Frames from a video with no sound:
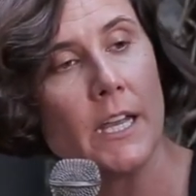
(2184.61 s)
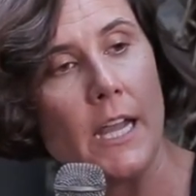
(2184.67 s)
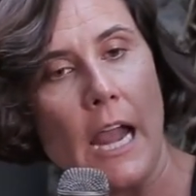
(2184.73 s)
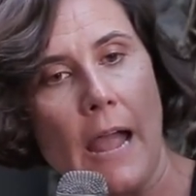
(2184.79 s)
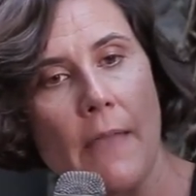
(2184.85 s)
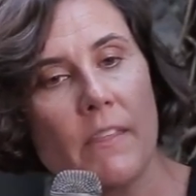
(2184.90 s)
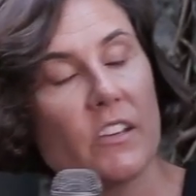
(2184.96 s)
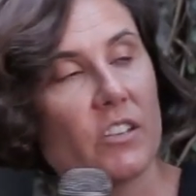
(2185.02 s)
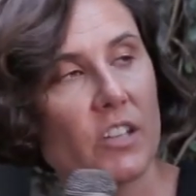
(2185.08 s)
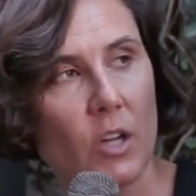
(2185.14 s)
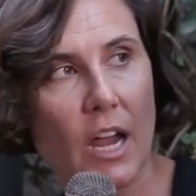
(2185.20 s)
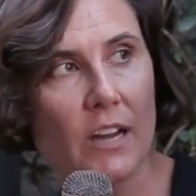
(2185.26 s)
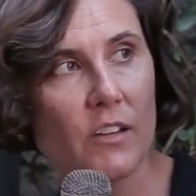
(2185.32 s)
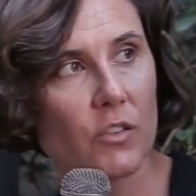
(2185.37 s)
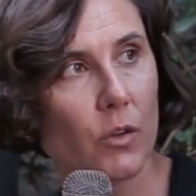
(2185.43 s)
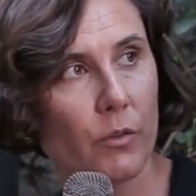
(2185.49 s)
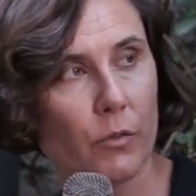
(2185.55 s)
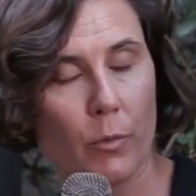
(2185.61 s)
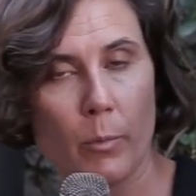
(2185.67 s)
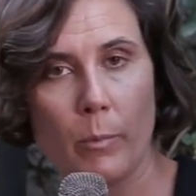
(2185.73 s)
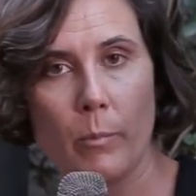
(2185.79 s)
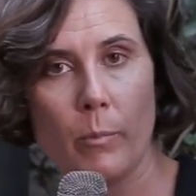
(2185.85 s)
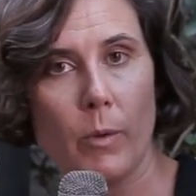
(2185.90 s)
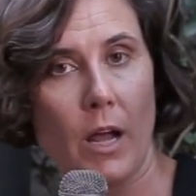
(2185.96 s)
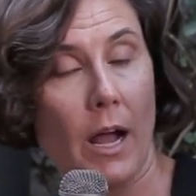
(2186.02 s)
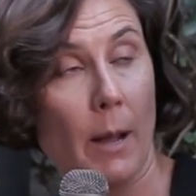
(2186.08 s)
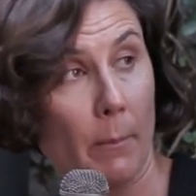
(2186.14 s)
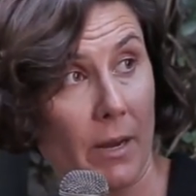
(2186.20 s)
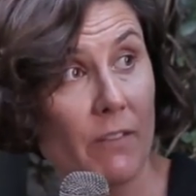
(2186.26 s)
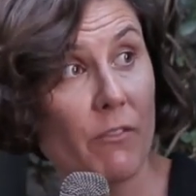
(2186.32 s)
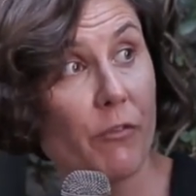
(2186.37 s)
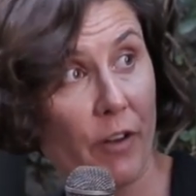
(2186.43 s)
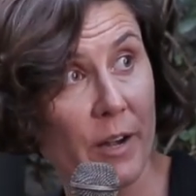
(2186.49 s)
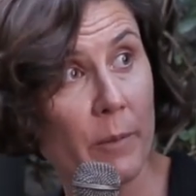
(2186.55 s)
And there's case law from um,
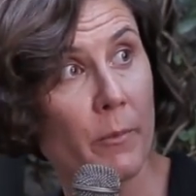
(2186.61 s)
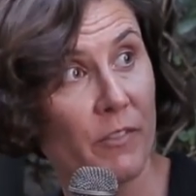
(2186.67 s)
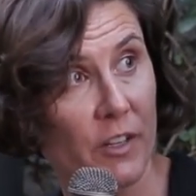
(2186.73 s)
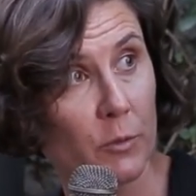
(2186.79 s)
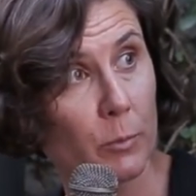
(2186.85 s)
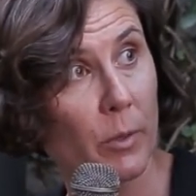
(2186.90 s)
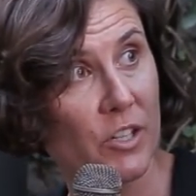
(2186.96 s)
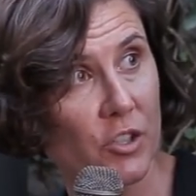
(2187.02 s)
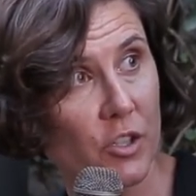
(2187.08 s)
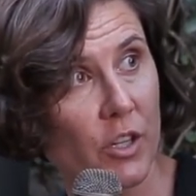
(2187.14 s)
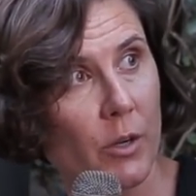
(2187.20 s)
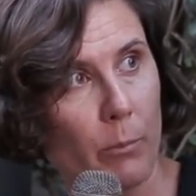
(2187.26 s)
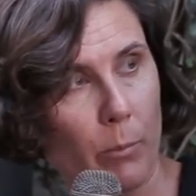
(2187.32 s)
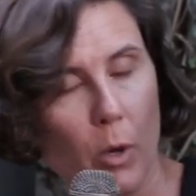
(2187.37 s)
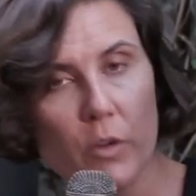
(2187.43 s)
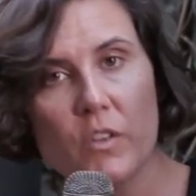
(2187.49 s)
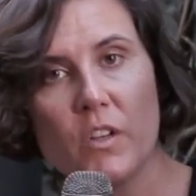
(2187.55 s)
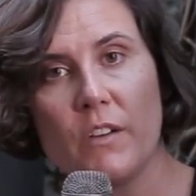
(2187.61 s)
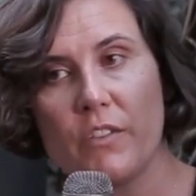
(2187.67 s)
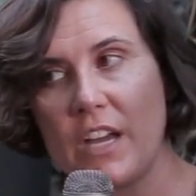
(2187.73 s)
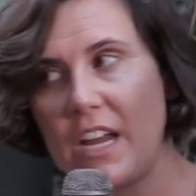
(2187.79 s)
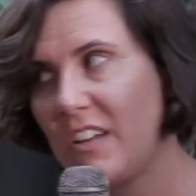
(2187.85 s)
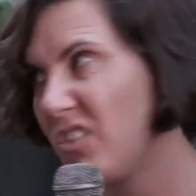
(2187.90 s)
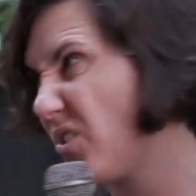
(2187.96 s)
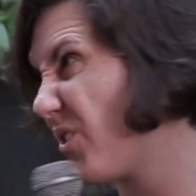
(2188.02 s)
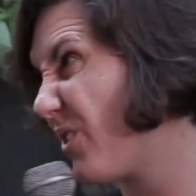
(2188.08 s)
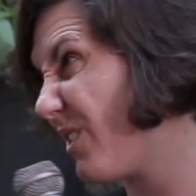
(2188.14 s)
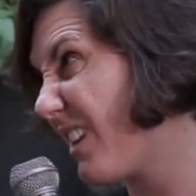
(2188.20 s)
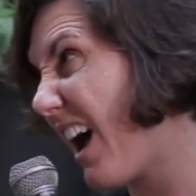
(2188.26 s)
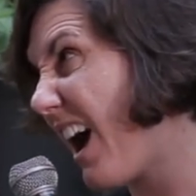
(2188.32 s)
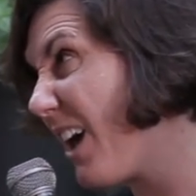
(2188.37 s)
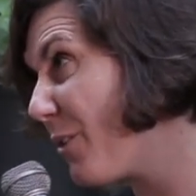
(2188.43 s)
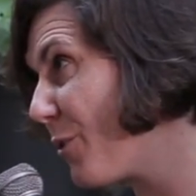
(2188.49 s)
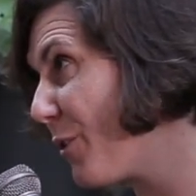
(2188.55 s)
freedom of expression, positive case law,
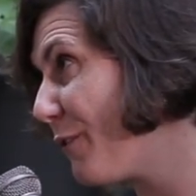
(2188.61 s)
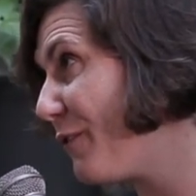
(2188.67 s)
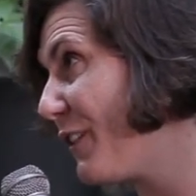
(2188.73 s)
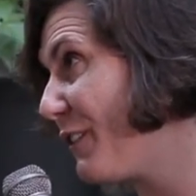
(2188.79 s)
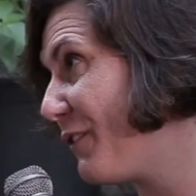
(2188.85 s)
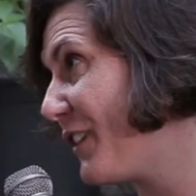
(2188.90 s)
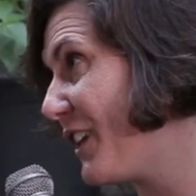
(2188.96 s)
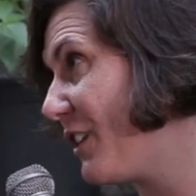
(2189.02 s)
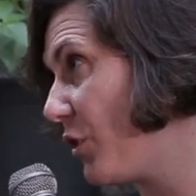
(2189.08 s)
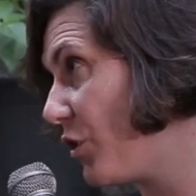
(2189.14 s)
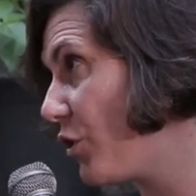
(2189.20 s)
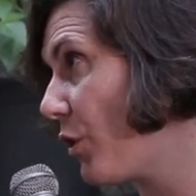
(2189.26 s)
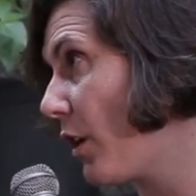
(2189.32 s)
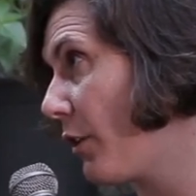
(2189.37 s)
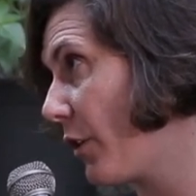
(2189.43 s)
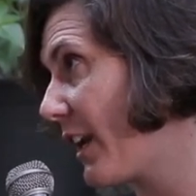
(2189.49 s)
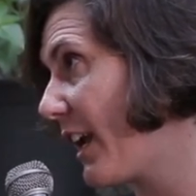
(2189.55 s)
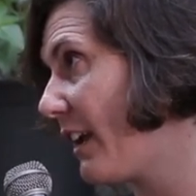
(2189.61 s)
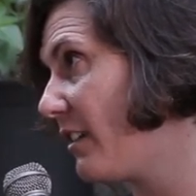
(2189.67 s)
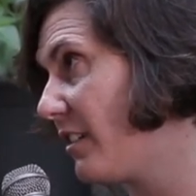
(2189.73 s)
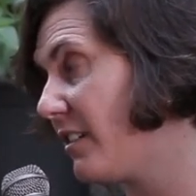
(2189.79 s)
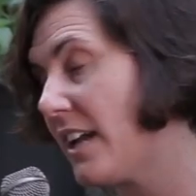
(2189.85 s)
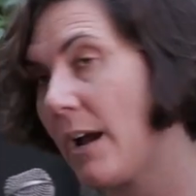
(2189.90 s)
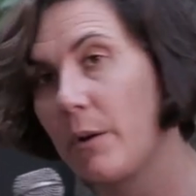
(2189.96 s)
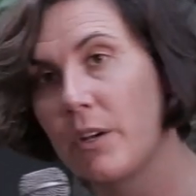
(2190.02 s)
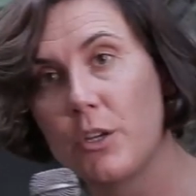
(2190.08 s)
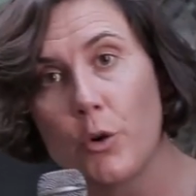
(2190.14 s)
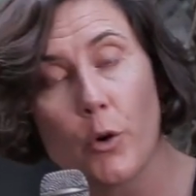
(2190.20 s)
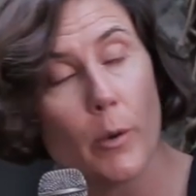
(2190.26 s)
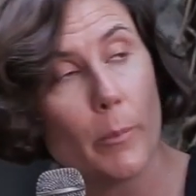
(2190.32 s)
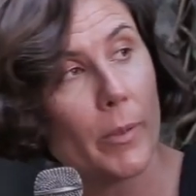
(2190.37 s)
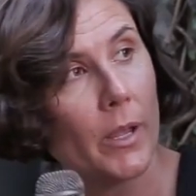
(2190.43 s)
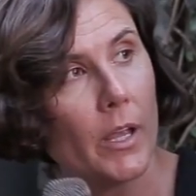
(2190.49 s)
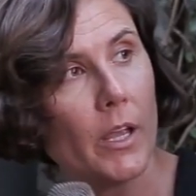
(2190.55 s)
150 to 200 cases now in
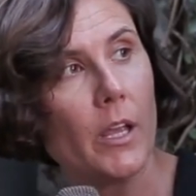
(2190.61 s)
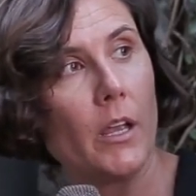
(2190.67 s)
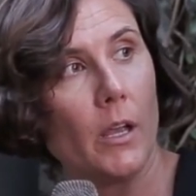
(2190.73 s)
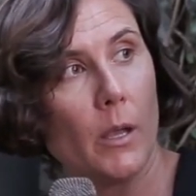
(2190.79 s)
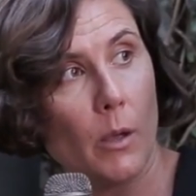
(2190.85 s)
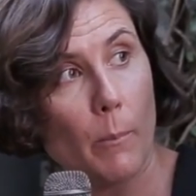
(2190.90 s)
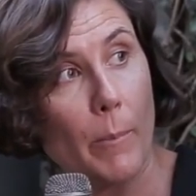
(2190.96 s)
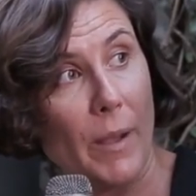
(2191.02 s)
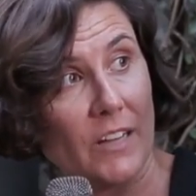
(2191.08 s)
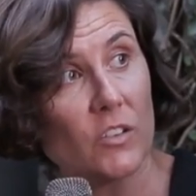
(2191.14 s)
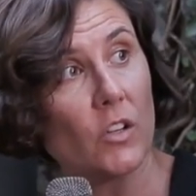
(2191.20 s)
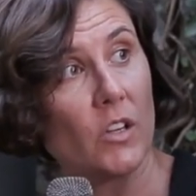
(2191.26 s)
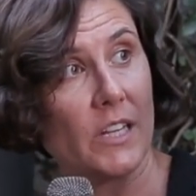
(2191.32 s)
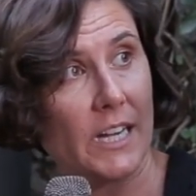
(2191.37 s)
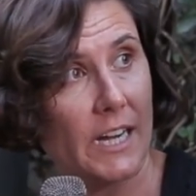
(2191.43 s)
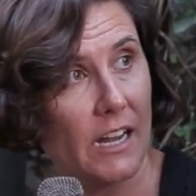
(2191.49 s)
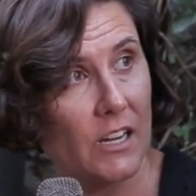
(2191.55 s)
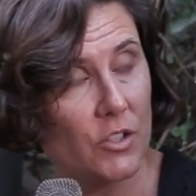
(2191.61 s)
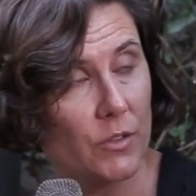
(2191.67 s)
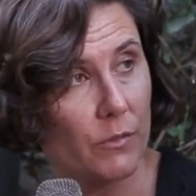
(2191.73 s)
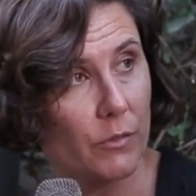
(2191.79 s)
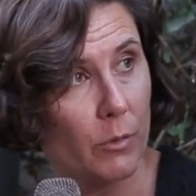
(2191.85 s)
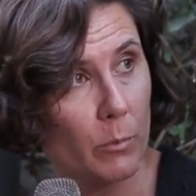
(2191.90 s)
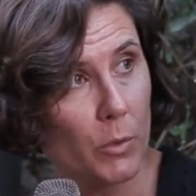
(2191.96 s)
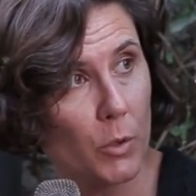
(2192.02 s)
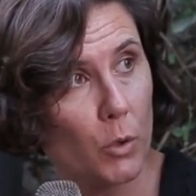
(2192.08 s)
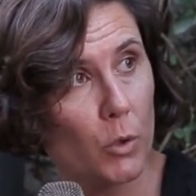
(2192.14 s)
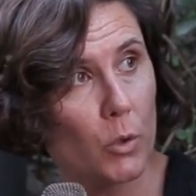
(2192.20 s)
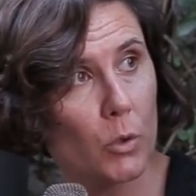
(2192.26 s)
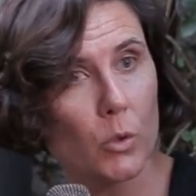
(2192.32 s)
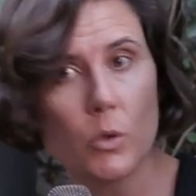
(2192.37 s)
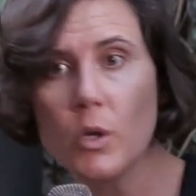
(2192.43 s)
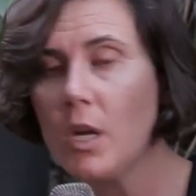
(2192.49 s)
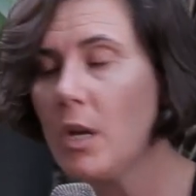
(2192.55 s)
Europe, based on litigation from
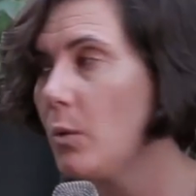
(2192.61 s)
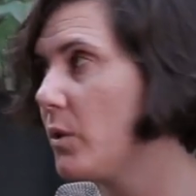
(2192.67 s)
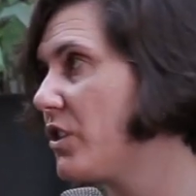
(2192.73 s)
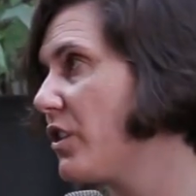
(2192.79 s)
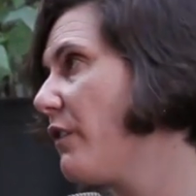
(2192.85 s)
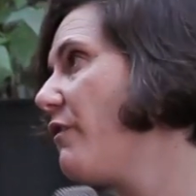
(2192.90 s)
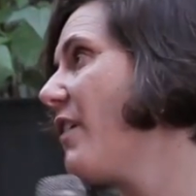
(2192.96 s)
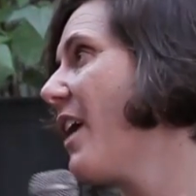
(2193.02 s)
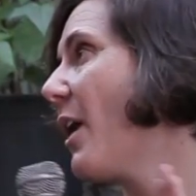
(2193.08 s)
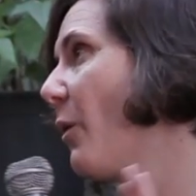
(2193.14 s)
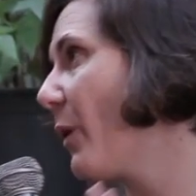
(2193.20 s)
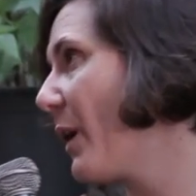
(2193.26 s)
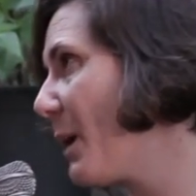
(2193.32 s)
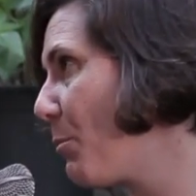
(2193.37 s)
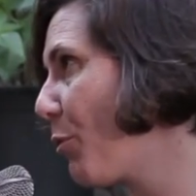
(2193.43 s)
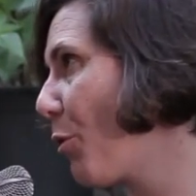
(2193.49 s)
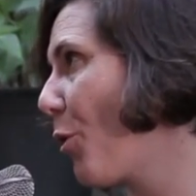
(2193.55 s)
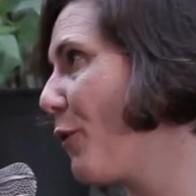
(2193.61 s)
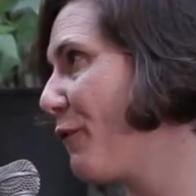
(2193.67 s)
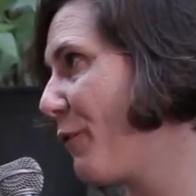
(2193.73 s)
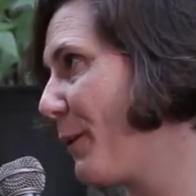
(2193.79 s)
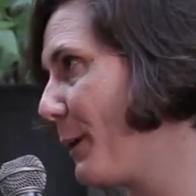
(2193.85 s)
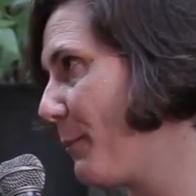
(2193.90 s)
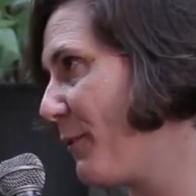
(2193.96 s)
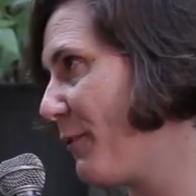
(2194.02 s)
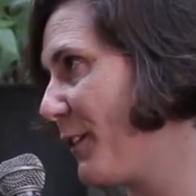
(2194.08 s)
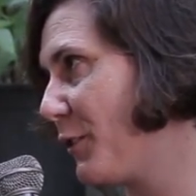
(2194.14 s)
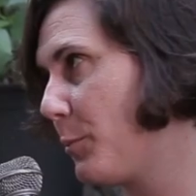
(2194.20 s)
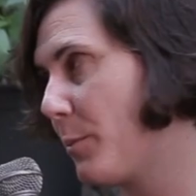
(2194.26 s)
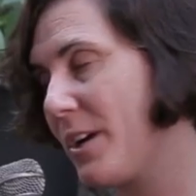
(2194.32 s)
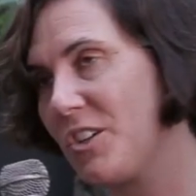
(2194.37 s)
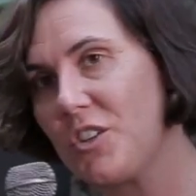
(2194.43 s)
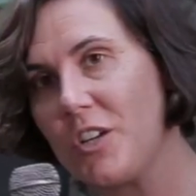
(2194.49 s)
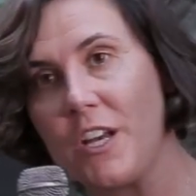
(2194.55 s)
Google, which are very pro freedom of expression.